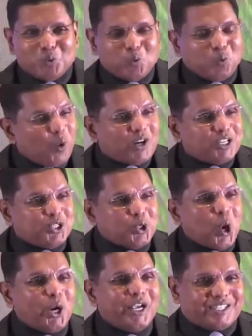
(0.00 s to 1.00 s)
What a
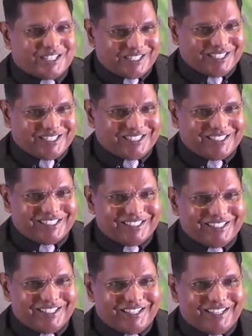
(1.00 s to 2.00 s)
joy it is.
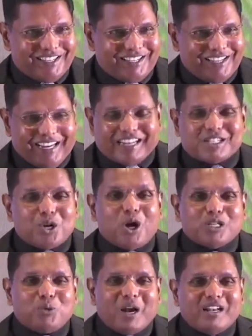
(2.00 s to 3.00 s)
It is
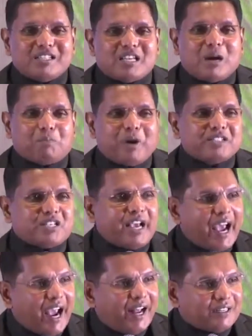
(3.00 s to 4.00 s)
not the only surprise I
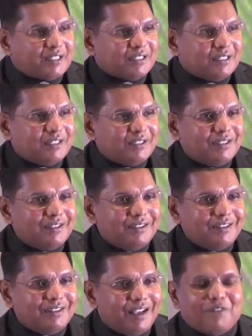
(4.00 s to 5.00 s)
had.
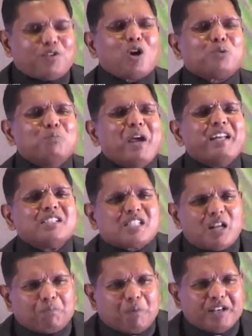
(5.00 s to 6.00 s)
I've got many
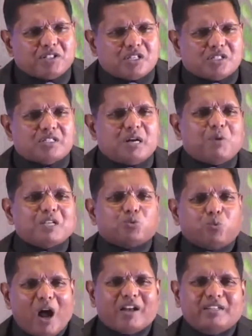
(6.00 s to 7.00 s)
surprises. There was
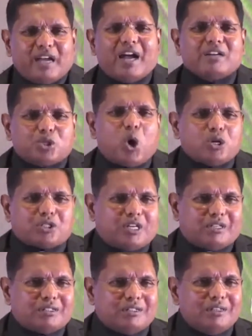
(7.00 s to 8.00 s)
one young
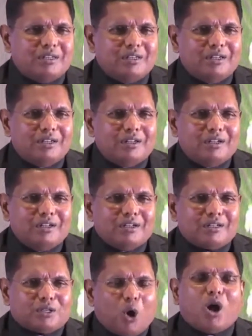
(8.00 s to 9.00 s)
doctor
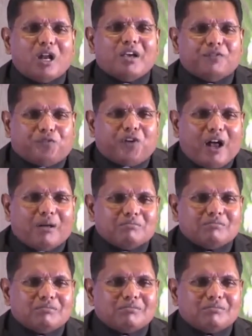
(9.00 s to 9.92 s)
calling from